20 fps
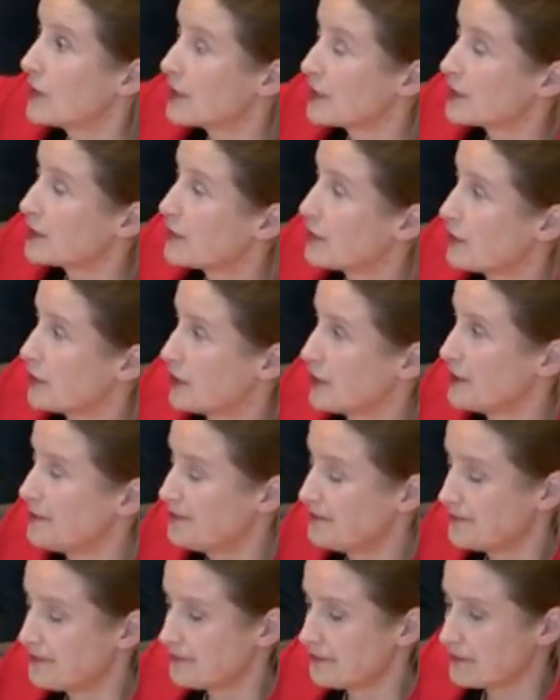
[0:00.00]
First of
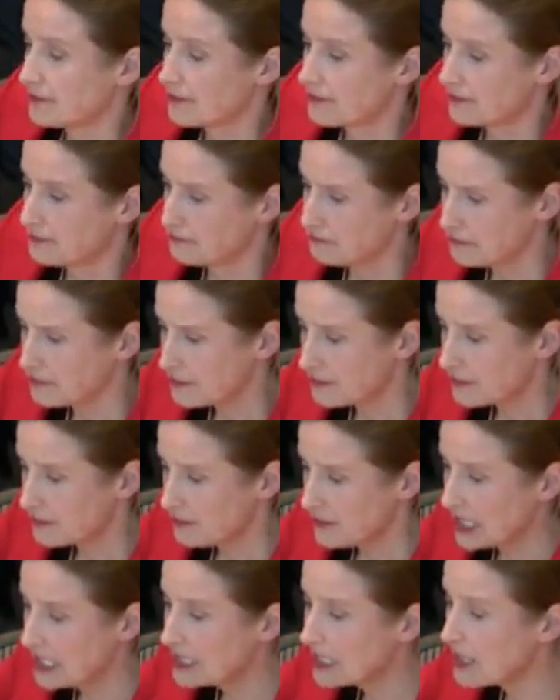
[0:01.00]
all,
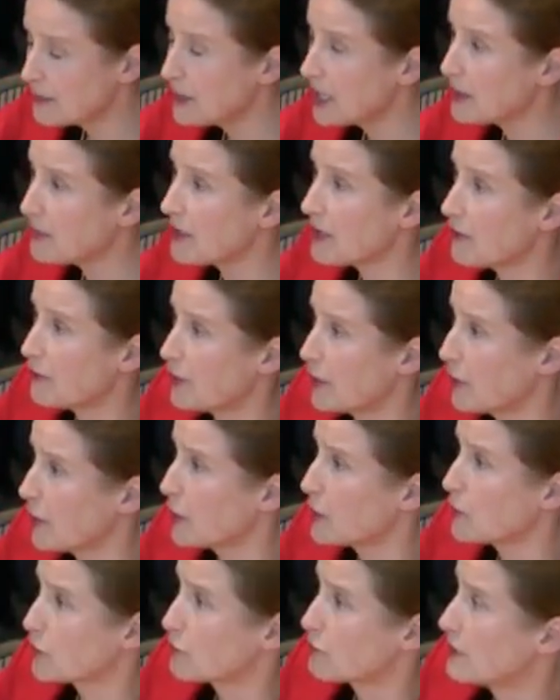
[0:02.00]
there may be a
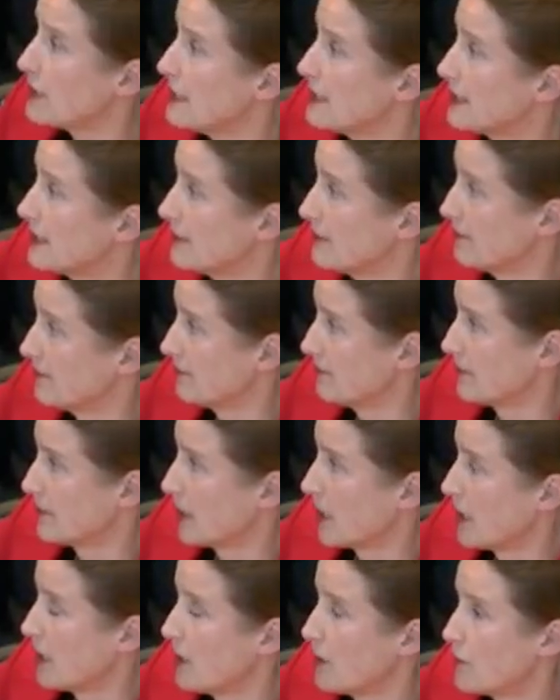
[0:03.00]
very good reason
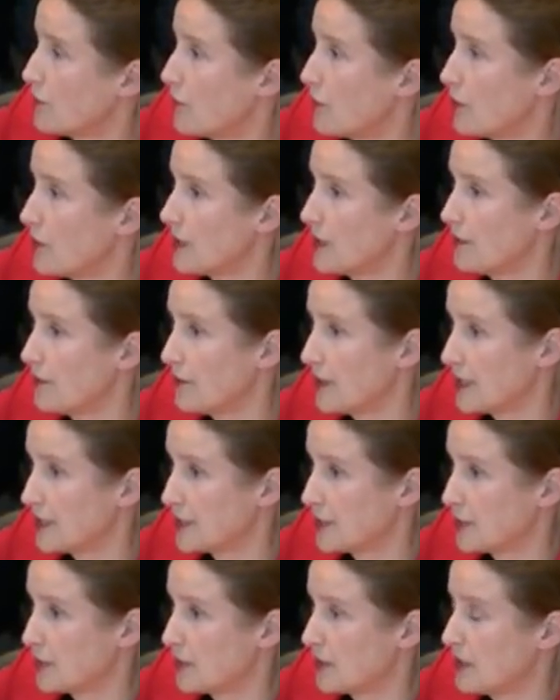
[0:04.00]
for an
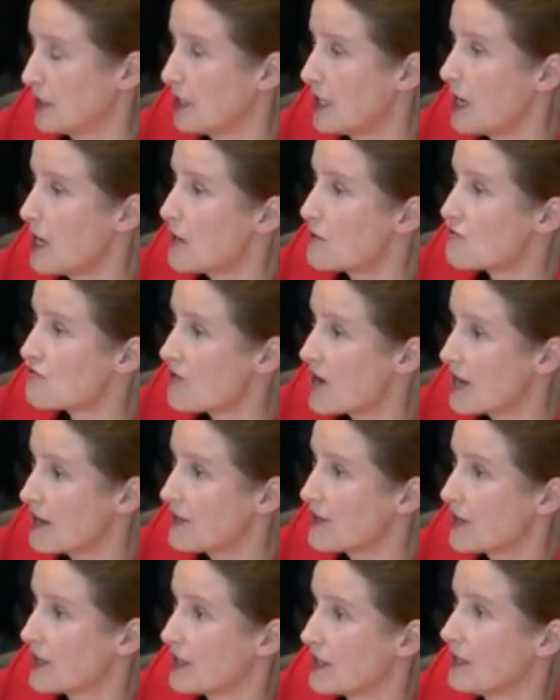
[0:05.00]
investor
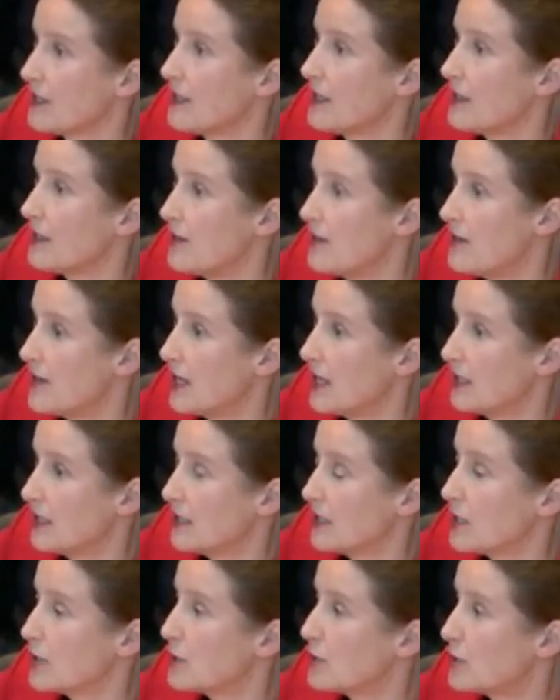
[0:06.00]
rather
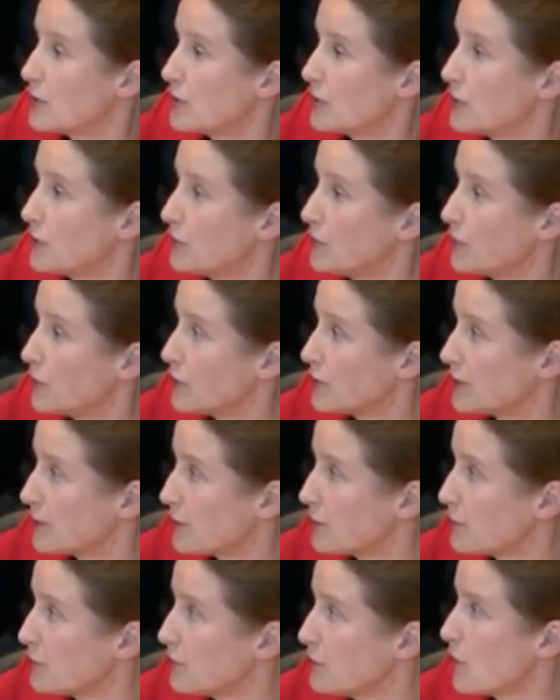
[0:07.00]
than to
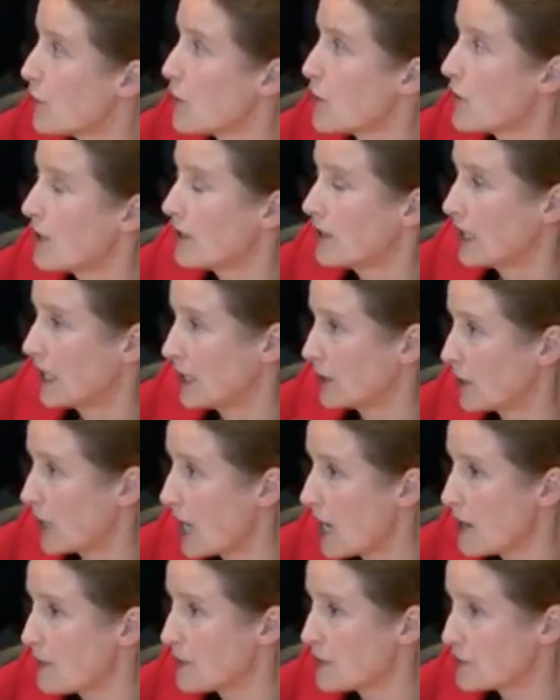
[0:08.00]
sue
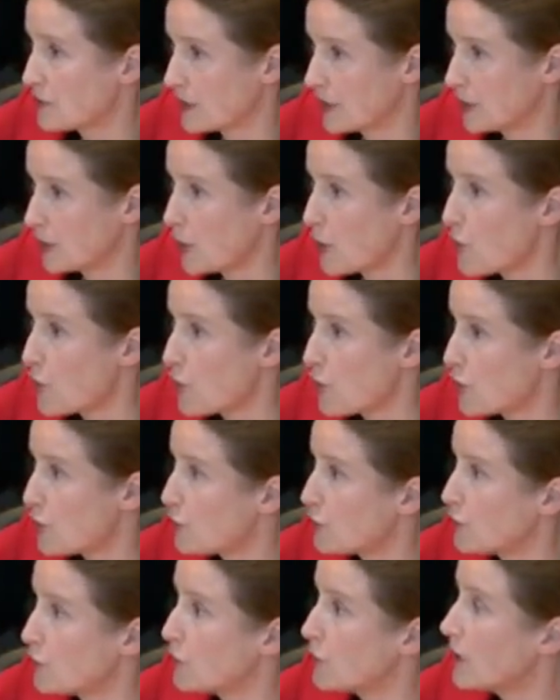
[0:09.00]
and arbitrate
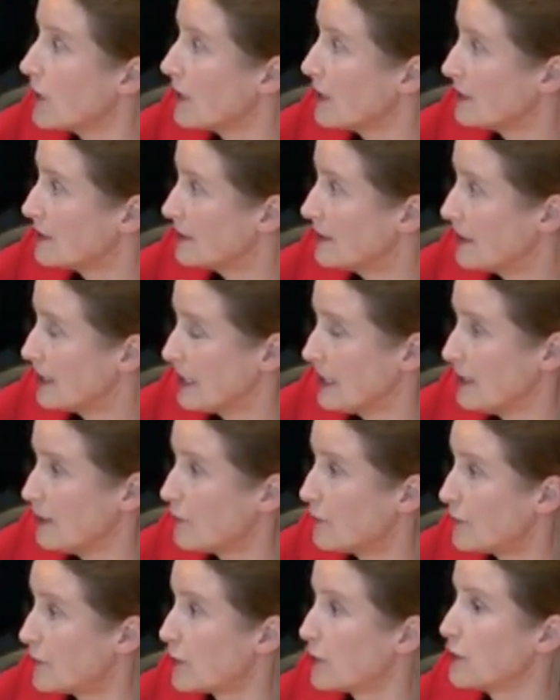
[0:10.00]
through
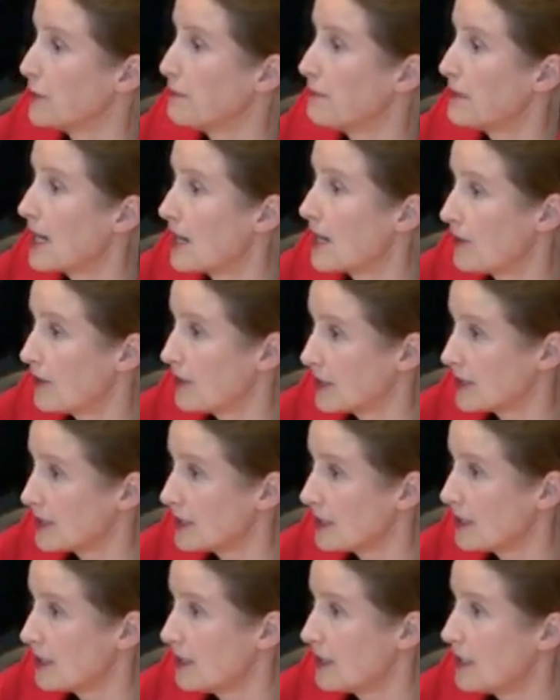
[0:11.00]
the foreign
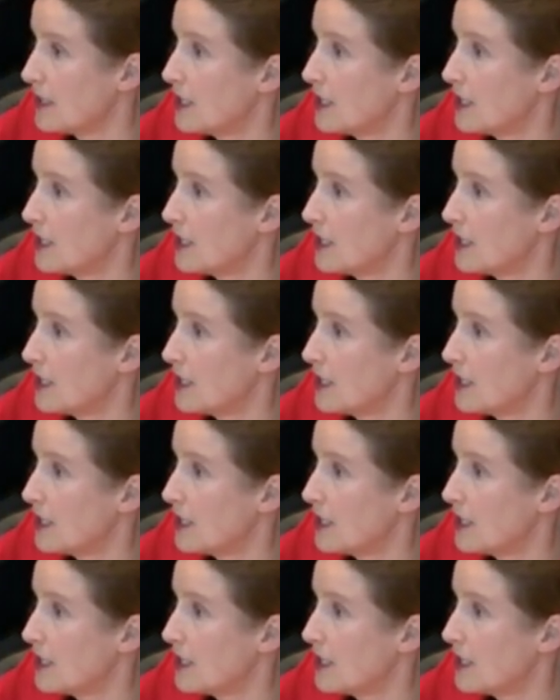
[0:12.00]
parent